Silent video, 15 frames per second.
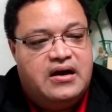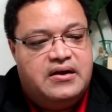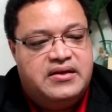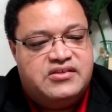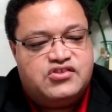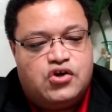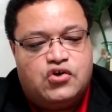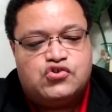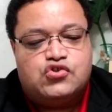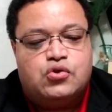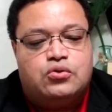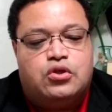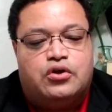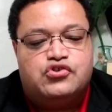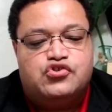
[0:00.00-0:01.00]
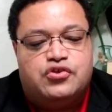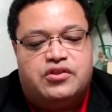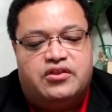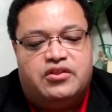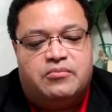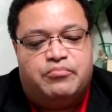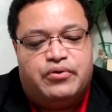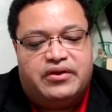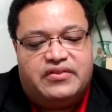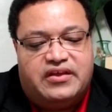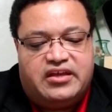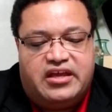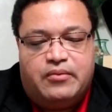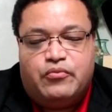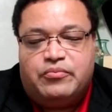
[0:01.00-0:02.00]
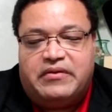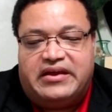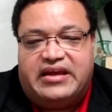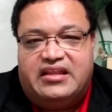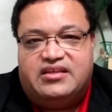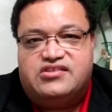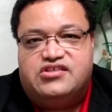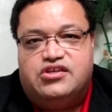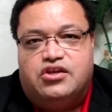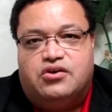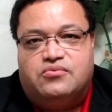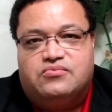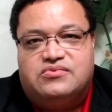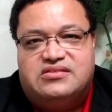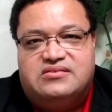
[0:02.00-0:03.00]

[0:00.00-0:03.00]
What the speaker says: It's also larger than the brick that came with my Galaxy Note